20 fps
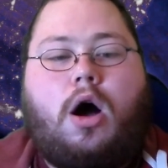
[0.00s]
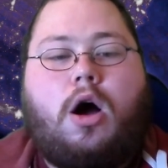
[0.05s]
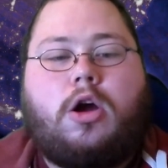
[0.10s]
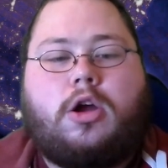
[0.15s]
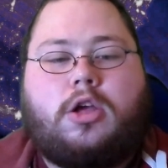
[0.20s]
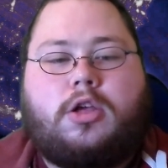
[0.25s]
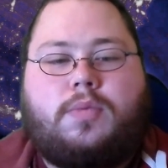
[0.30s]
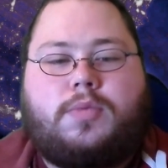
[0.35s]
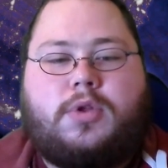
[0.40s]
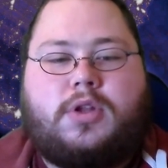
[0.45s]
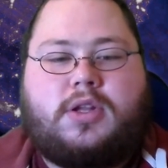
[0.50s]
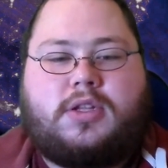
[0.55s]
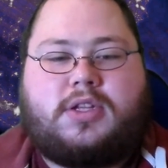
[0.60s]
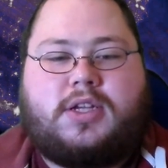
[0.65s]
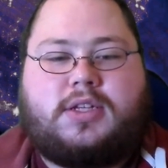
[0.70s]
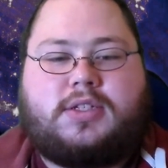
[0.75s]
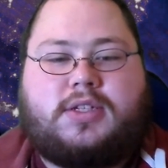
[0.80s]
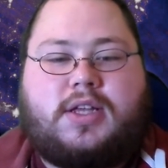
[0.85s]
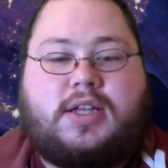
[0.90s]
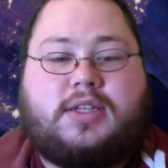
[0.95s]
Our
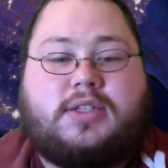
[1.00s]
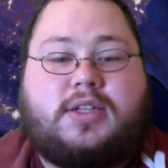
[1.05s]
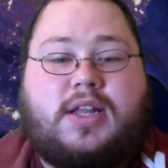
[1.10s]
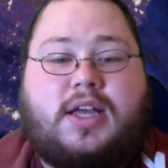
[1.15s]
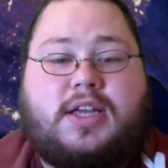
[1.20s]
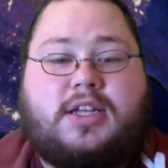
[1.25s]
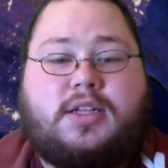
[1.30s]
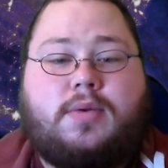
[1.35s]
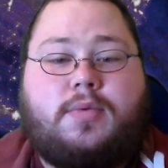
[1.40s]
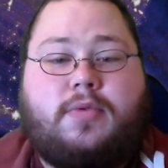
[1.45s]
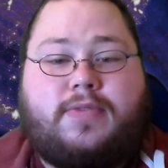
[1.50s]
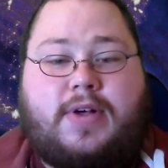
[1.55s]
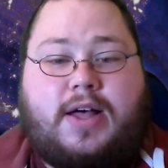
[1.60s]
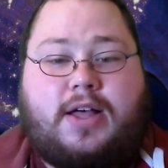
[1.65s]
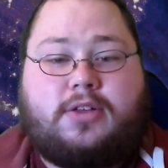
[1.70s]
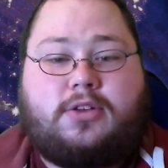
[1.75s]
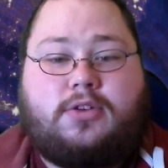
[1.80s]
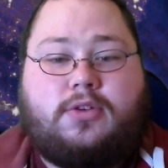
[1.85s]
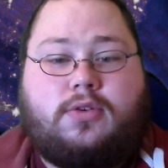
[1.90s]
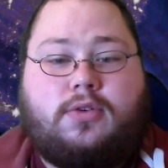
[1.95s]
community assigns an item of
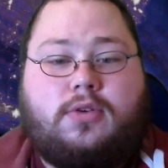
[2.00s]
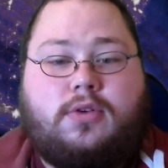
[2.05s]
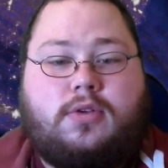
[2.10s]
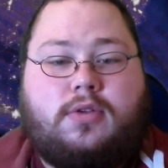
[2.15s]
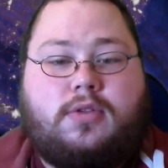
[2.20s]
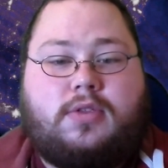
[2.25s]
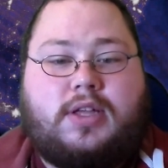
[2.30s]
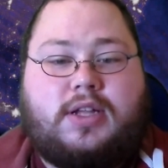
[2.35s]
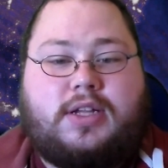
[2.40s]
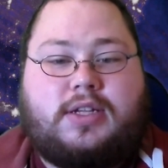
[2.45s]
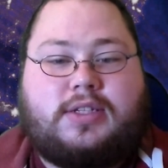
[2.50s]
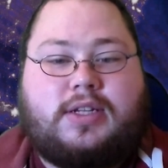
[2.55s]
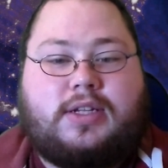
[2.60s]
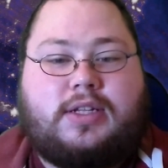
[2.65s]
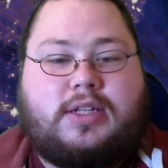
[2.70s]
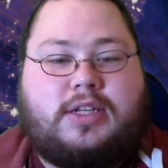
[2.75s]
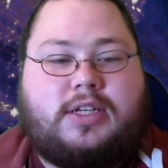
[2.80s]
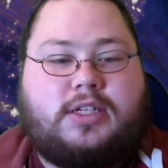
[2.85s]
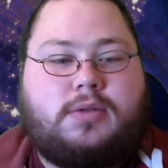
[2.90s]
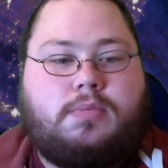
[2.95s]
value that is
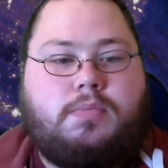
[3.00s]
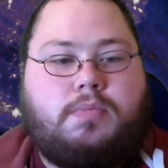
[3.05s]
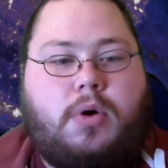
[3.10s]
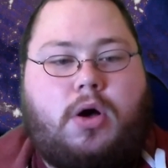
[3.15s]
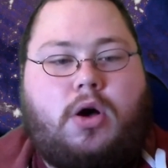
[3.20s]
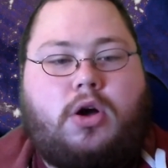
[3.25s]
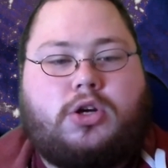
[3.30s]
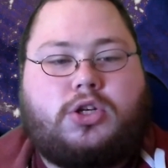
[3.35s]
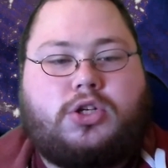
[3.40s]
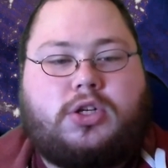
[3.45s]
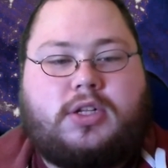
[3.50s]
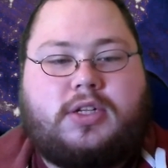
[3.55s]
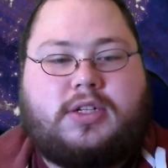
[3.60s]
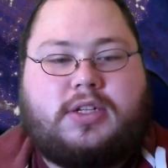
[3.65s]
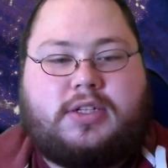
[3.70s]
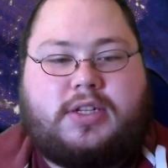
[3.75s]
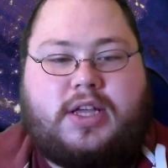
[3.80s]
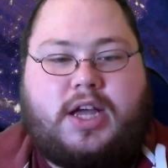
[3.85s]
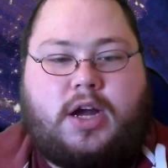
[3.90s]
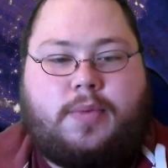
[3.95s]
at least
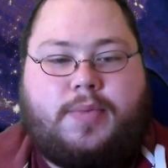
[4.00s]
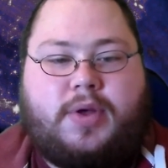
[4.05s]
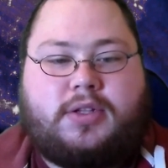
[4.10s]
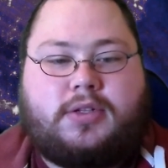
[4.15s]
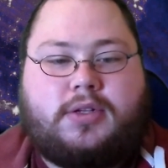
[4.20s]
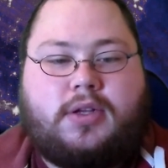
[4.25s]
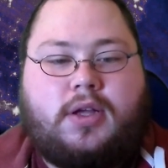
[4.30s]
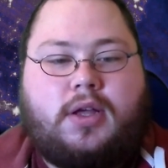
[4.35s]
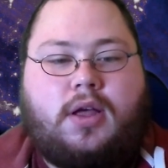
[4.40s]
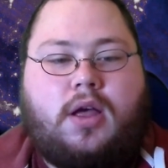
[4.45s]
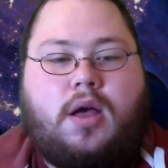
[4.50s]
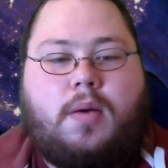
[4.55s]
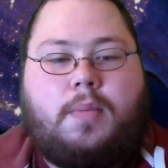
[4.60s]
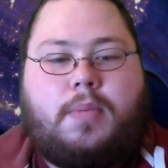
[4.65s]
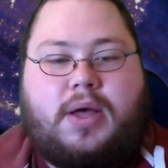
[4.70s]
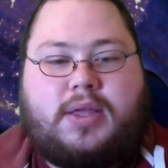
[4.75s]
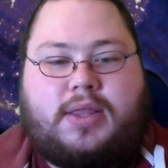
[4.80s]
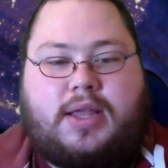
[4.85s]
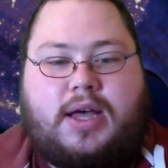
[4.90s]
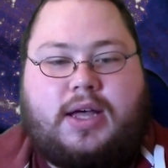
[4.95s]
partially determined
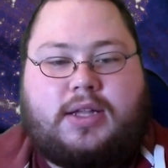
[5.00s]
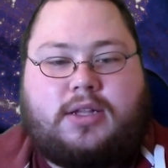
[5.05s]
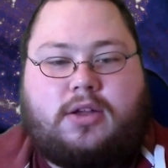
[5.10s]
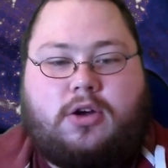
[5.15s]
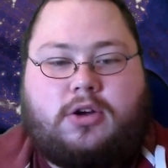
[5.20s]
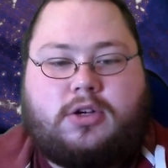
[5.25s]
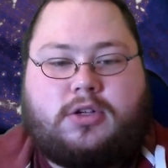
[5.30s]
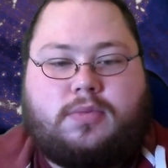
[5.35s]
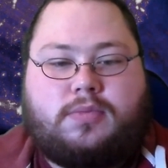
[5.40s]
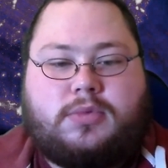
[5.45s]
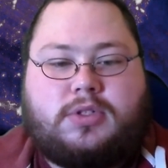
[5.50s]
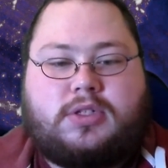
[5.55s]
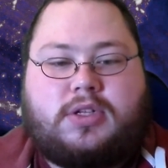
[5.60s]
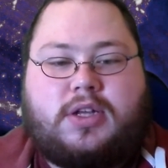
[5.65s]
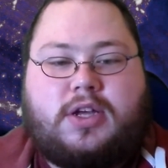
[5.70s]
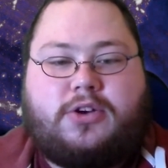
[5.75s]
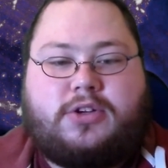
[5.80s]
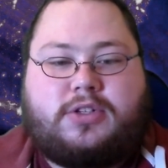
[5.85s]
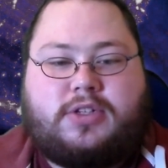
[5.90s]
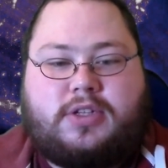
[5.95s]
by that item's
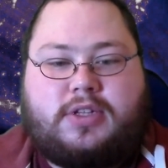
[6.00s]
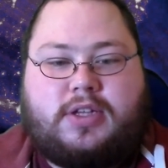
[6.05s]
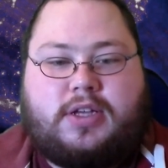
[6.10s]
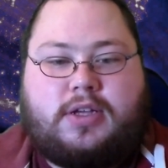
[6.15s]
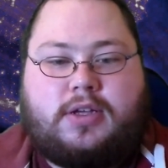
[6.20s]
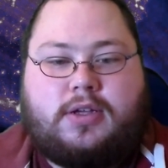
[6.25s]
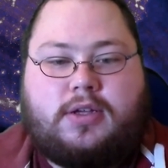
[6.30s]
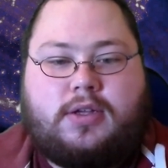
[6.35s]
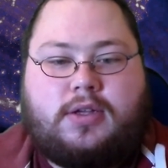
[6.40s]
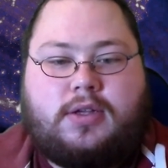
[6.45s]
scarcity.